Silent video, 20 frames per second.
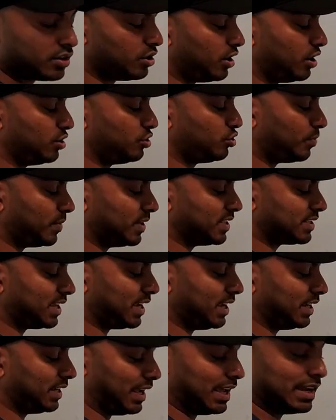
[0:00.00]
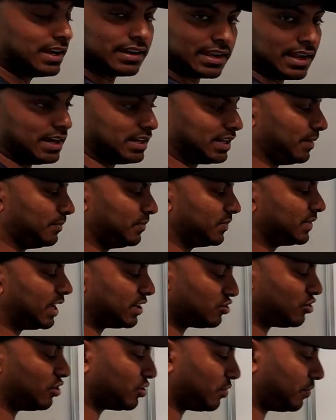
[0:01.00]
uh, to be seen in real time.
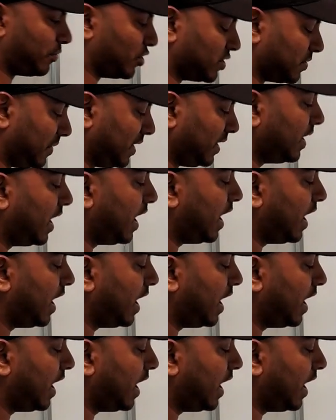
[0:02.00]
That's also possible.